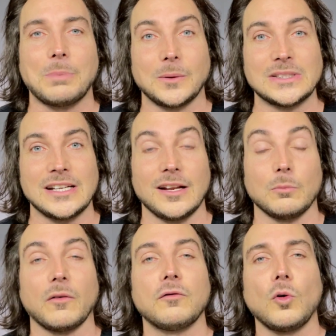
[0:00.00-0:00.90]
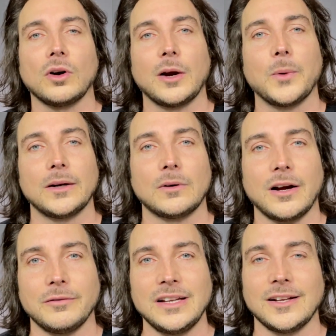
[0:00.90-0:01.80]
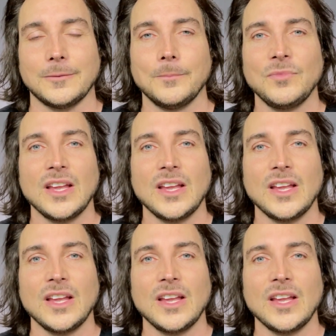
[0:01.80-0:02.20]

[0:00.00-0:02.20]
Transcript: I was eating before I went raw vegan.